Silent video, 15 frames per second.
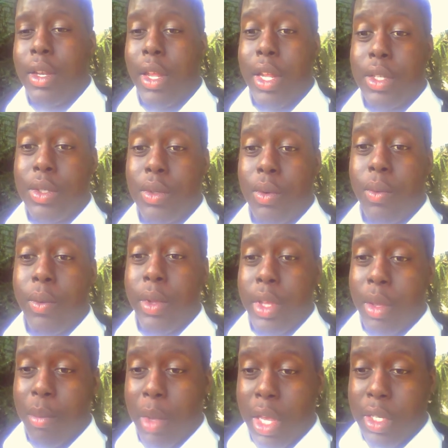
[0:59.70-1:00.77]
And that's
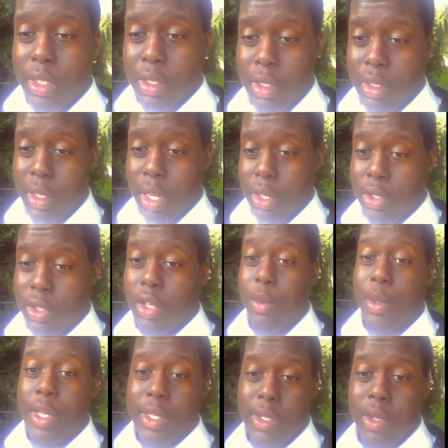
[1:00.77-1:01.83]
really amazing that it
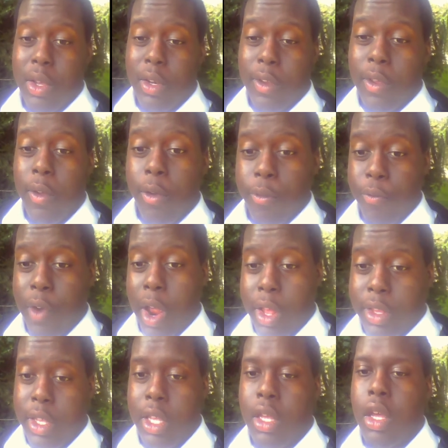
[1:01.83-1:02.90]
took me this long to
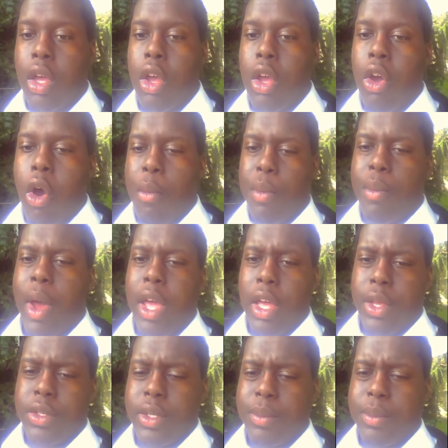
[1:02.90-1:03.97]
finally open
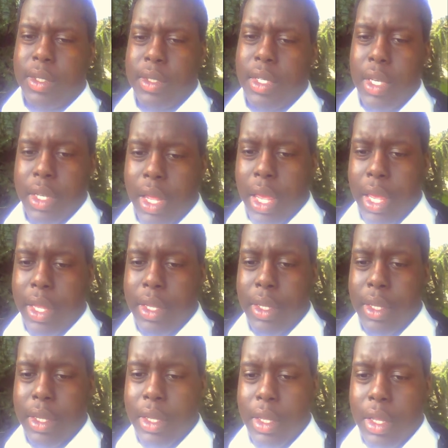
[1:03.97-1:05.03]
my up to see that.
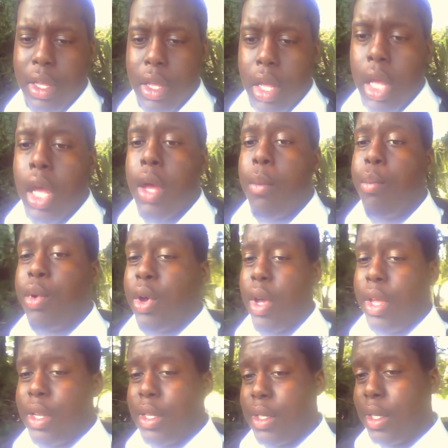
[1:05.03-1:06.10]

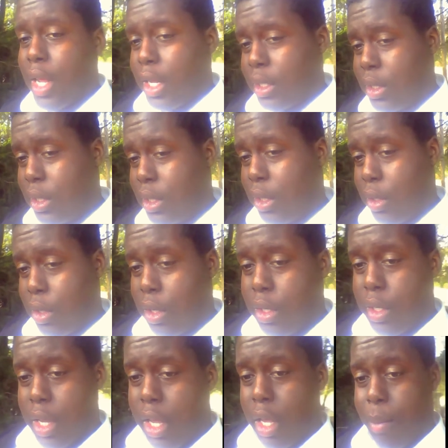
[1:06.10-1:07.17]
But that's the
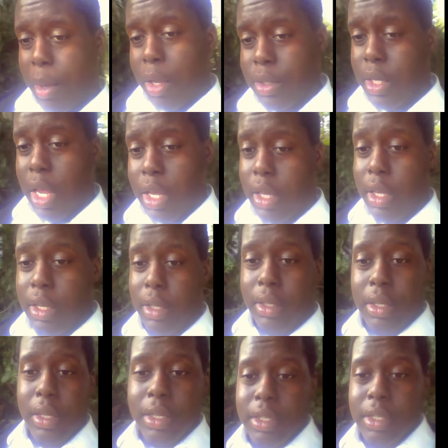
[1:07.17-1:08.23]
good thing about
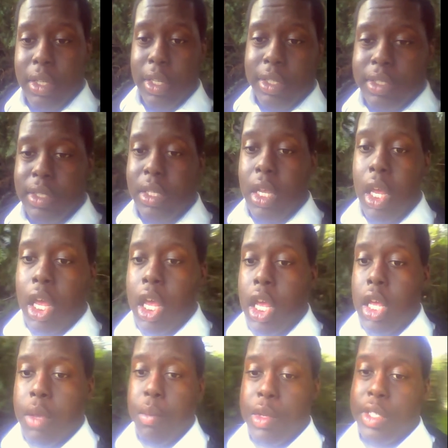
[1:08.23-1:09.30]
taking this
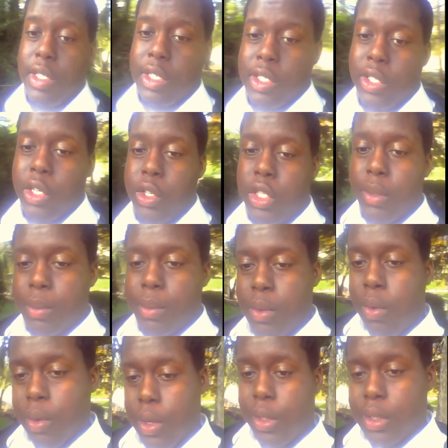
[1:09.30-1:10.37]
business
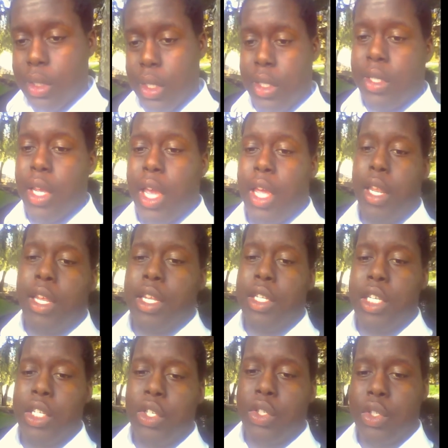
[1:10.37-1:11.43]
leadership course is that
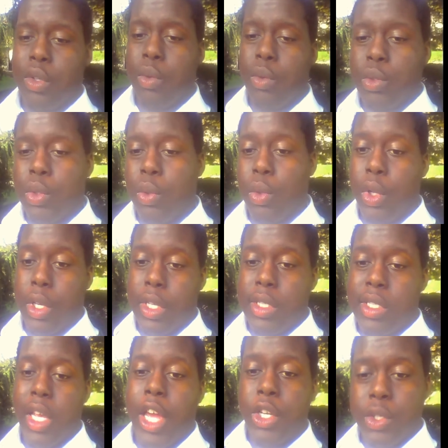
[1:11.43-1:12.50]
it teaches you to look
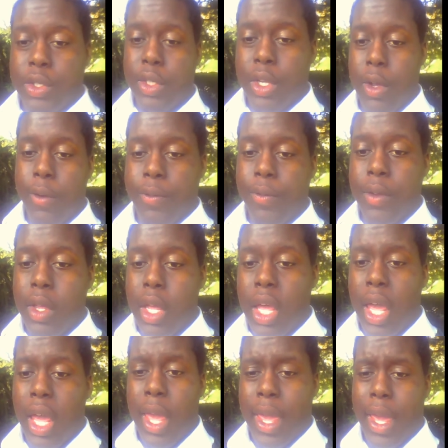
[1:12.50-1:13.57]
inside yourself
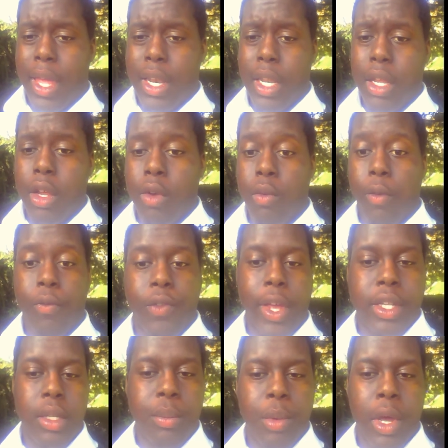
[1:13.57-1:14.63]
and
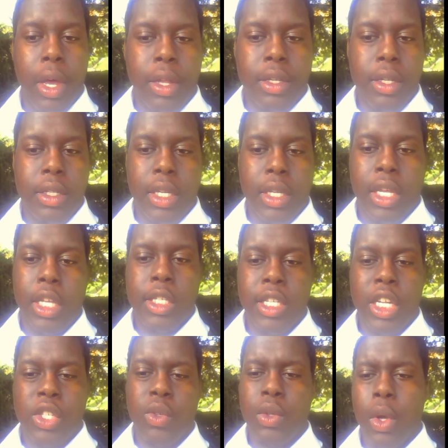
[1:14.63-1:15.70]
reflect upon the
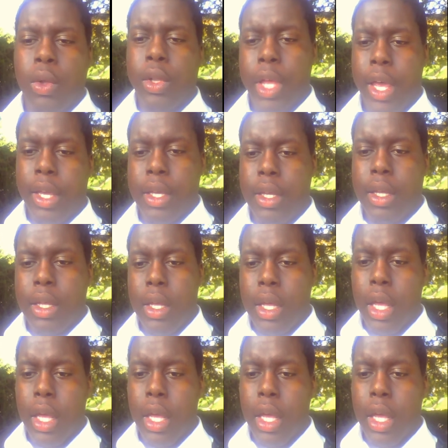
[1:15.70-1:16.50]
things that you don't like